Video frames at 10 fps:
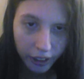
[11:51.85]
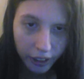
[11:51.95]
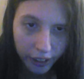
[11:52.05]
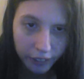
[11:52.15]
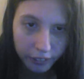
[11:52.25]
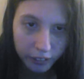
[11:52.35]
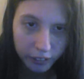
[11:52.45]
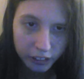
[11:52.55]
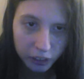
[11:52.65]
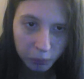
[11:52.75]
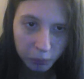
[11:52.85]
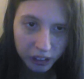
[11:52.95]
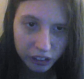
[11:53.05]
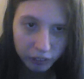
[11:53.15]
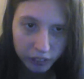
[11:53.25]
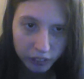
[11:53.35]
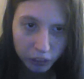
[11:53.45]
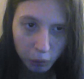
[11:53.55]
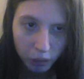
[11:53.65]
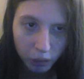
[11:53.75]
and the lesser bends
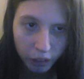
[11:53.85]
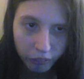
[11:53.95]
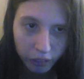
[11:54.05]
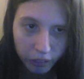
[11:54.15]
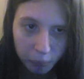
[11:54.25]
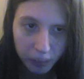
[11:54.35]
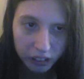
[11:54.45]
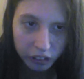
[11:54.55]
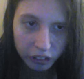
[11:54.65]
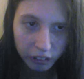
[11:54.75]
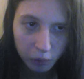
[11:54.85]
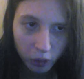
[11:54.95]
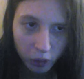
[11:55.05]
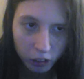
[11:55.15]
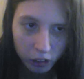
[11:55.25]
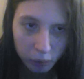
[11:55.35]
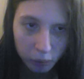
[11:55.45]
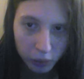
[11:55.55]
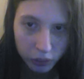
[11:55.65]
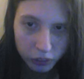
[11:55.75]
ritual of the pentagram are
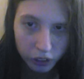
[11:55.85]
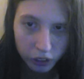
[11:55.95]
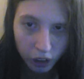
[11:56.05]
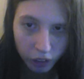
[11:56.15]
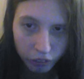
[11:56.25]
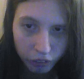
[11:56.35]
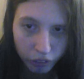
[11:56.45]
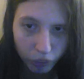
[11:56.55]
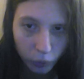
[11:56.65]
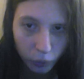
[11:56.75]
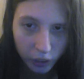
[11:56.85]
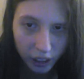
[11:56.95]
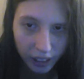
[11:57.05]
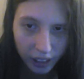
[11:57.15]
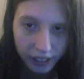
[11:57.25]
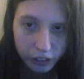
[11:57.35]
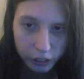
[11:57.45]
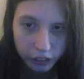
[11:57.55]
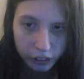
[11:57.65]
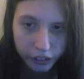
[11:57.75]
composed of four
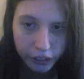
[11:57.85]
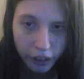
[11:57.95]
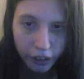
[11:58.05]
letters.